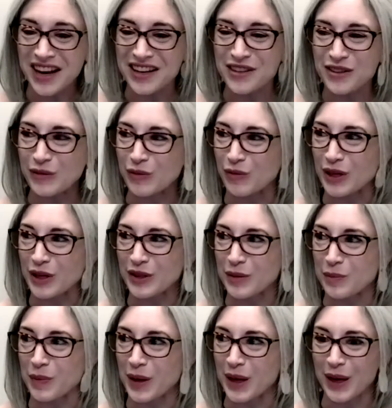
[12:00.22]
of one of the
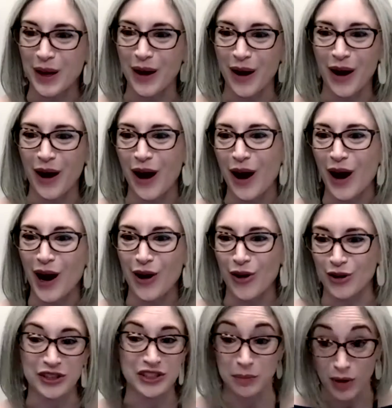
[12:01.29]
big aha or
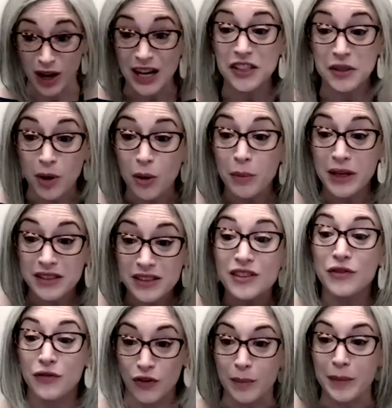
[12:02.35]
surprise moments
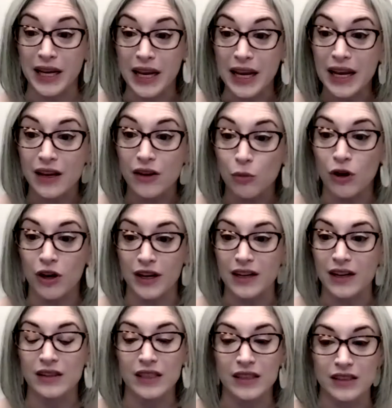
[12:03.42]
for me in working
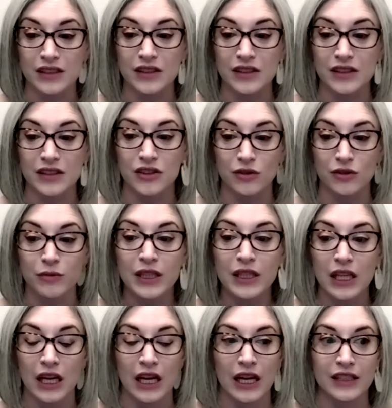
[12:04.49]
on this, is to
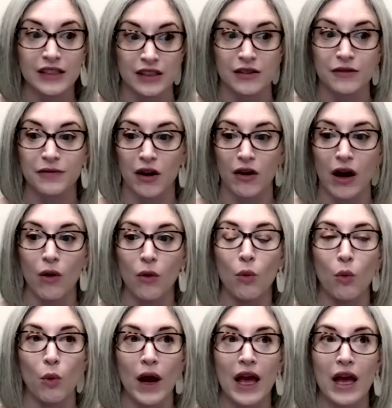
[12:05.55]
realize and to figure out
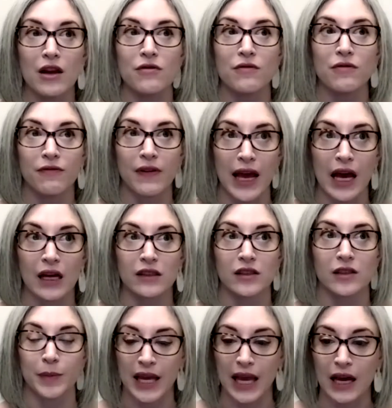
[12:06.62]
when fans
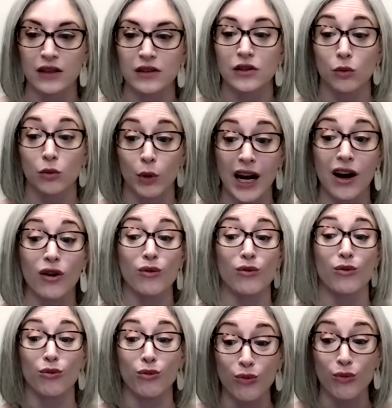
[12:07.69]
began to wear
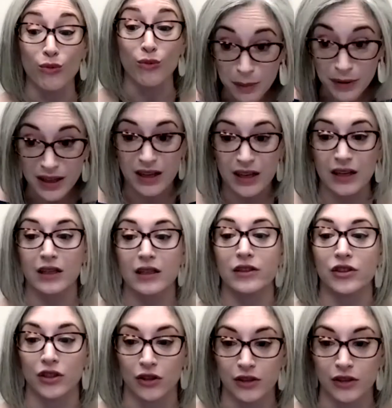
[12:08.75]
replica
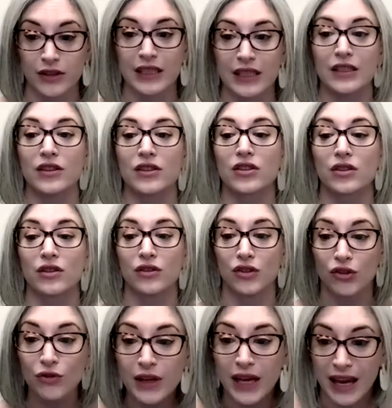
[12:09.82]
jerseys
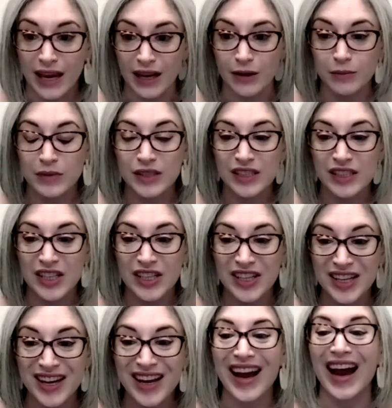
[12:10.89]
to games,
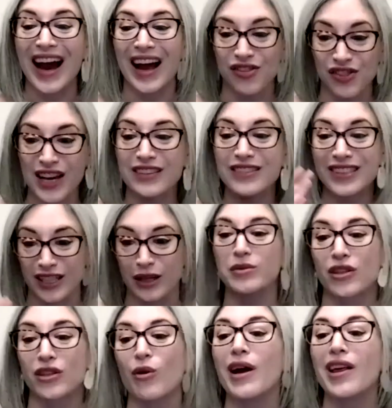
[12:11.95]
and then
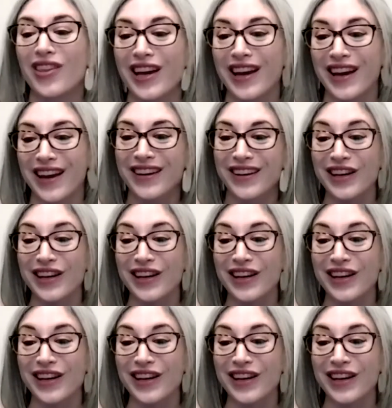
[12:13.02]
subsequently,